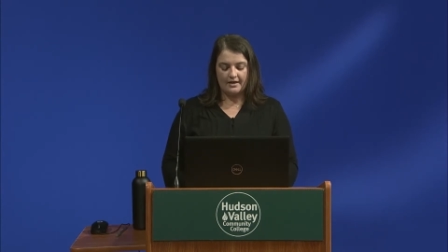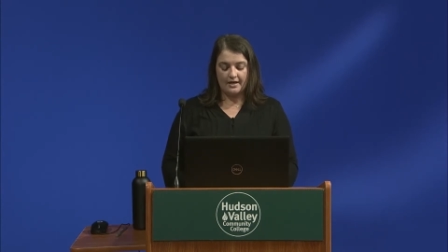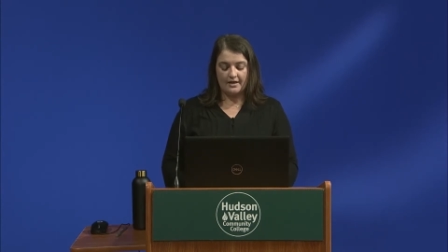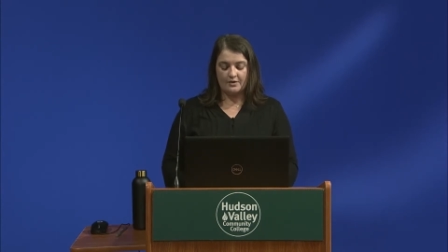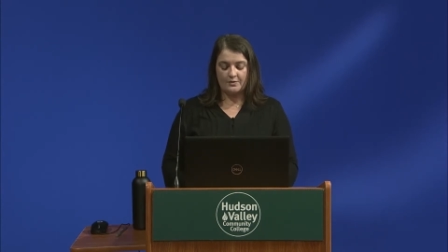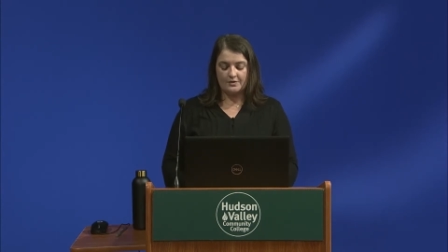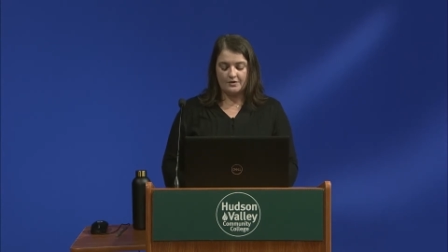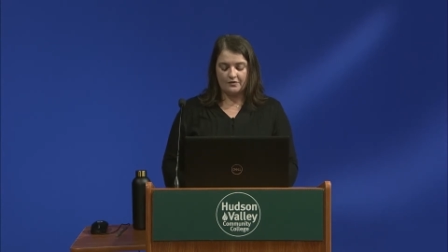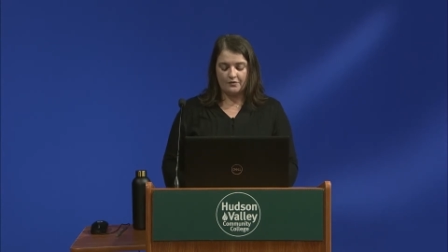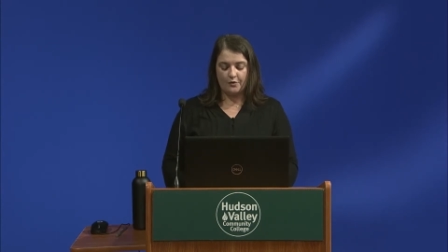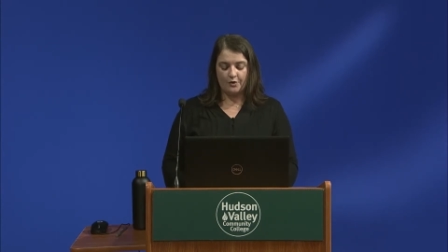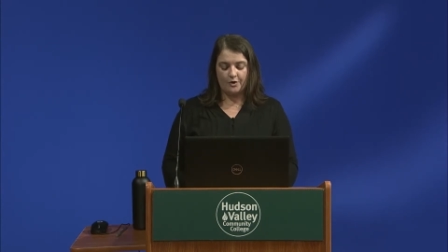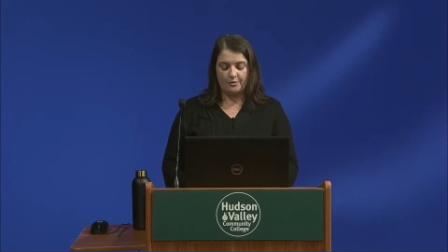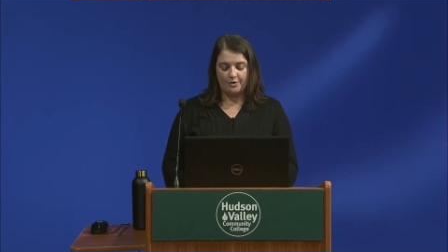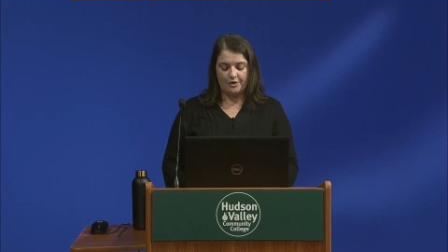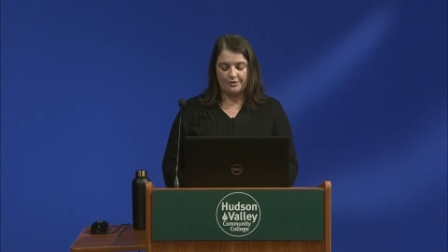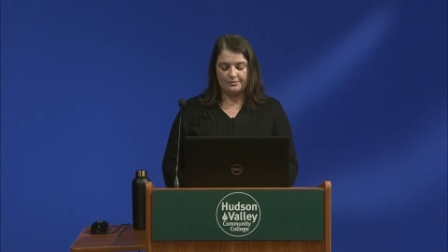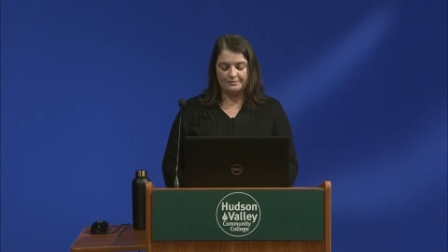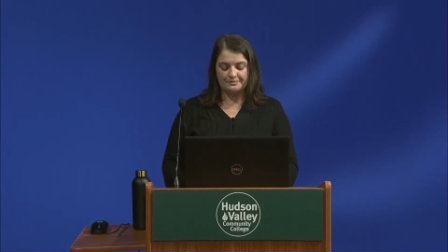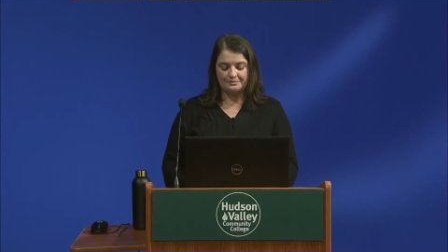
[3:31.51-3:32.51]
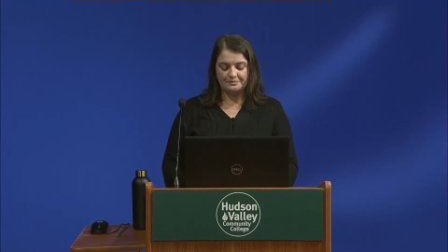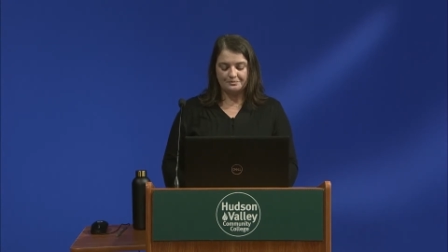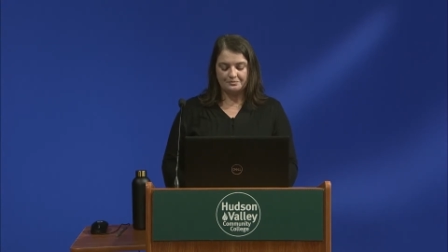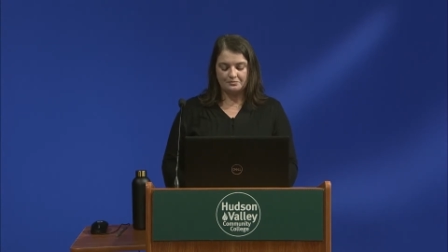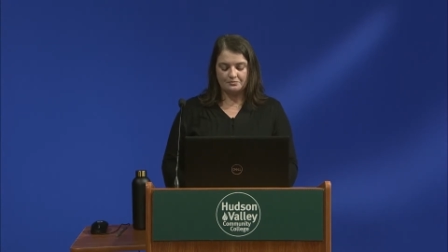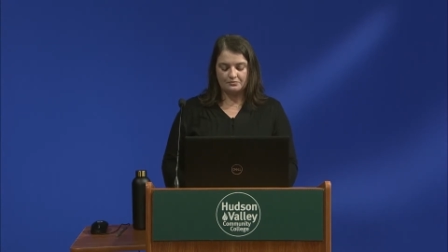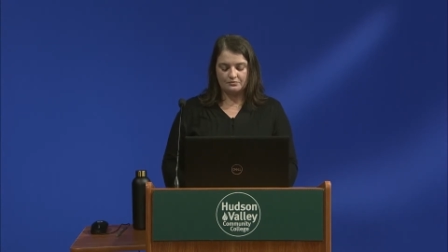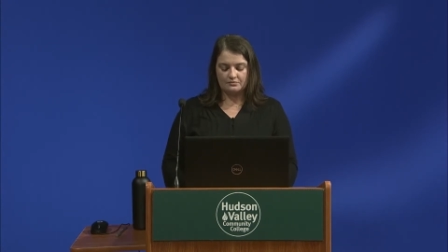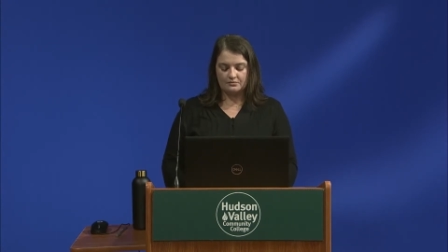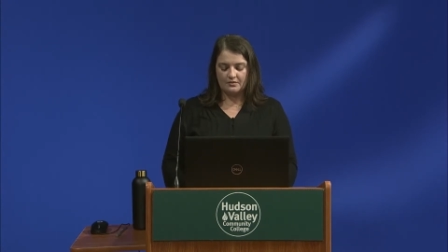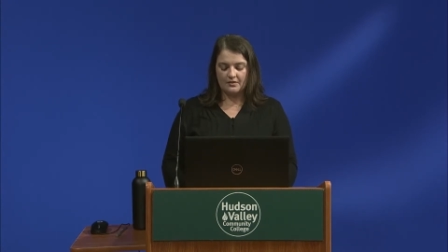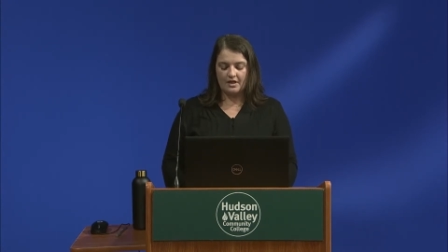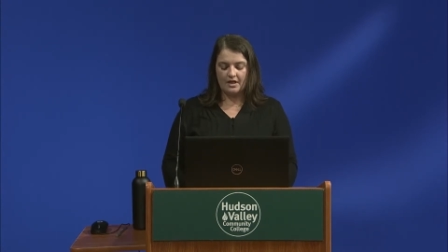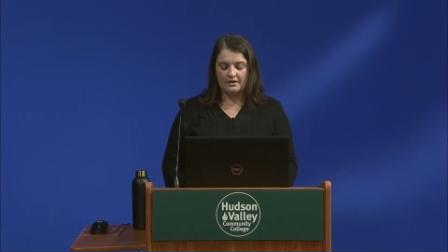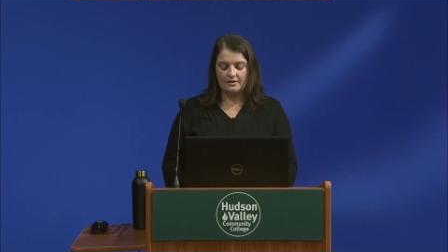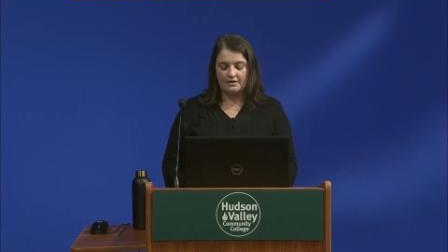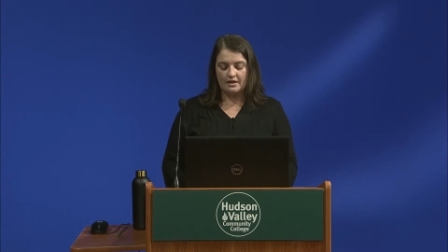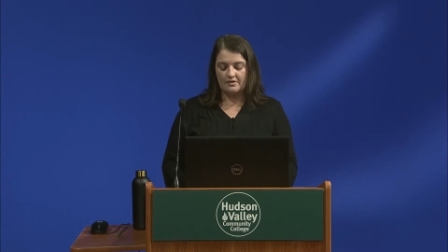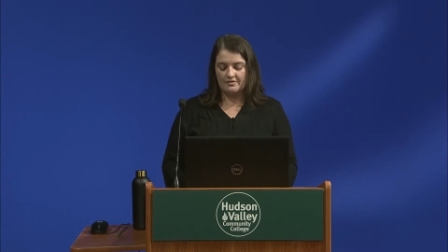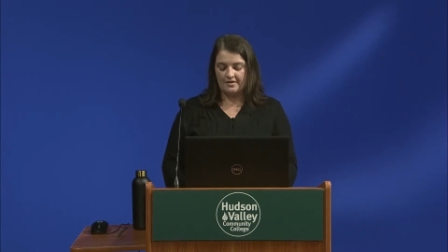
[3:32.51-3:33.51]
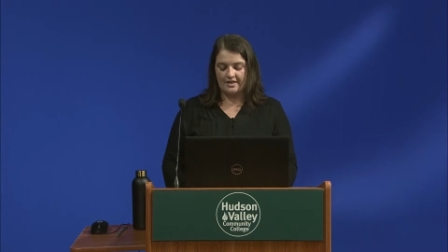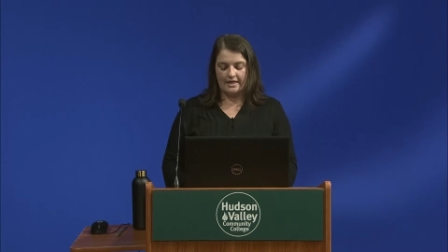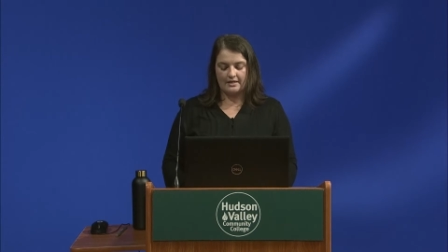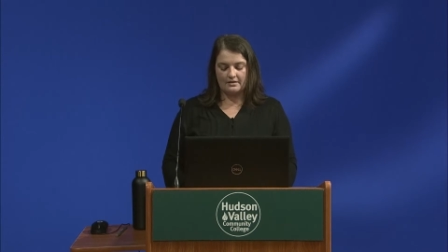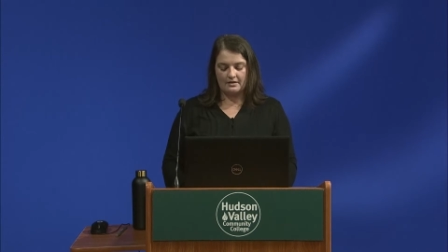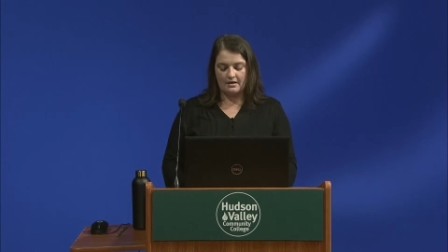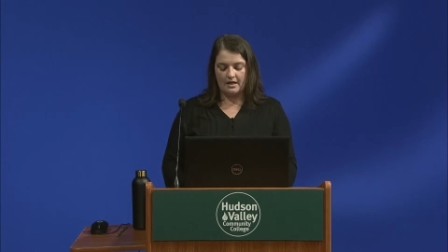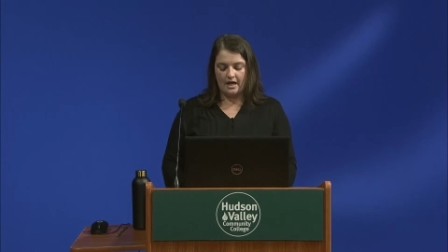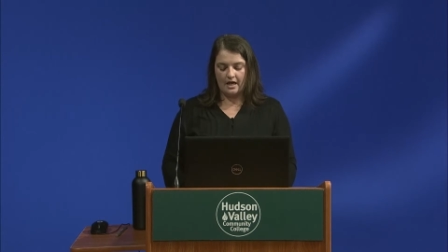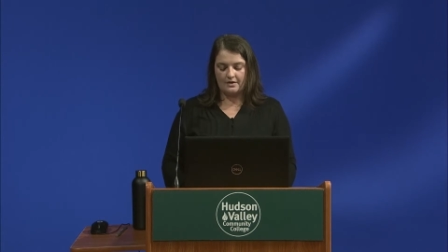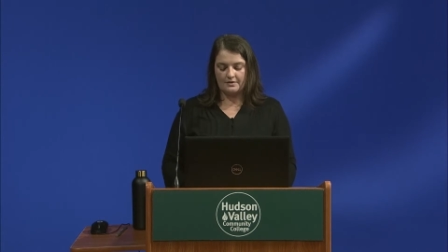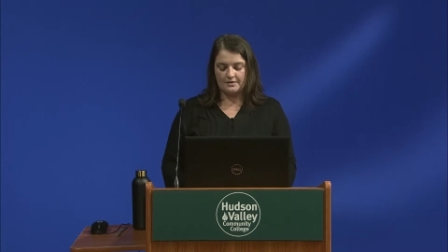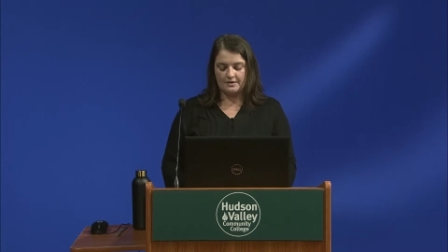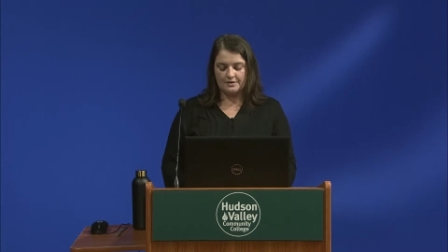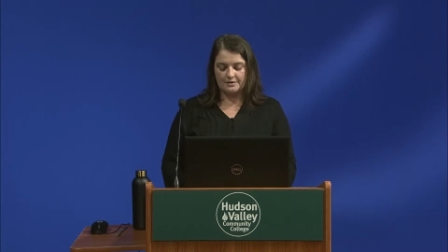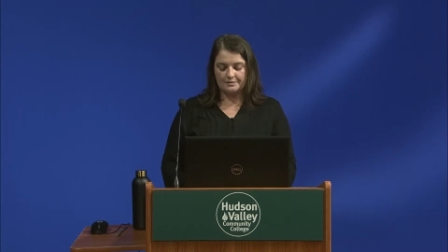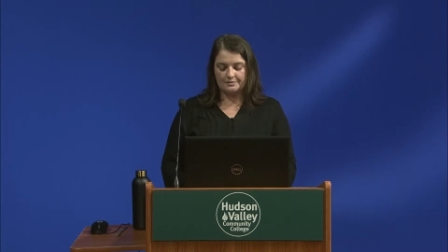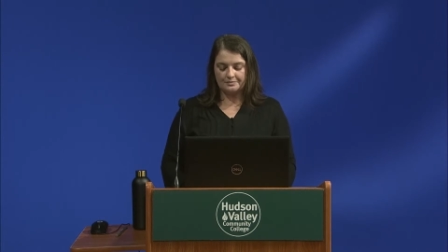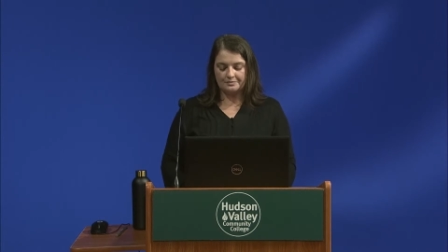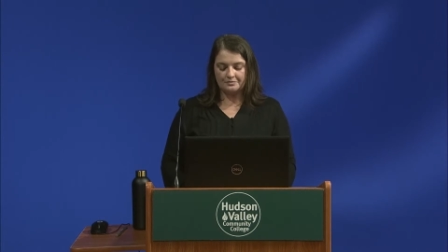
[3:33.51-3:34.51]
and it was affordable. I loved that little house.